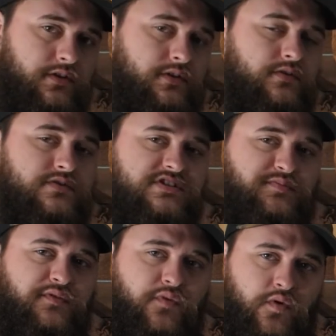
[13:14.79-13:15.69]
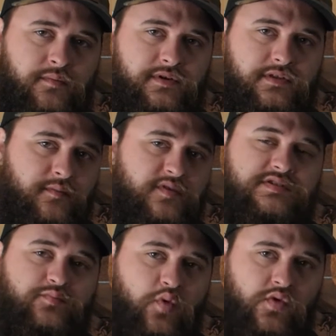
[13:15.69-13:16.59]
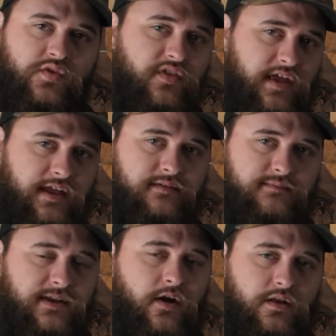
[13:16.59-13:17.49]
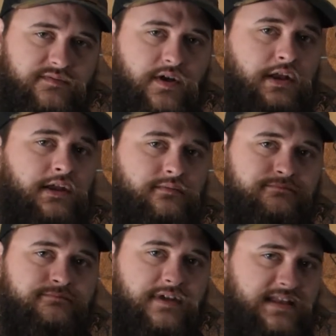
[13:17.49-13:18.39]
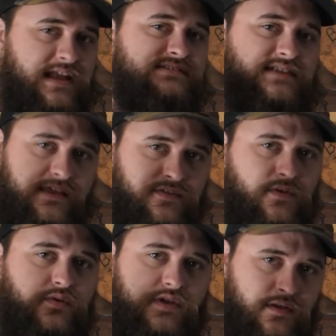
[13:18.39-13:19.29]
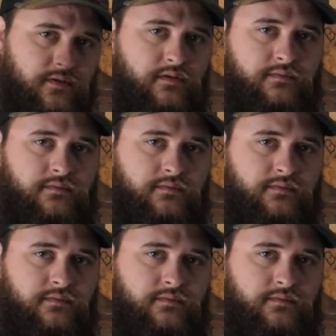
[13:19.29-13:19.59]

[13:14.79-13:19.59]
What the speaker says: You just performed the most important thing in all of hunting, and that is an ethical kill.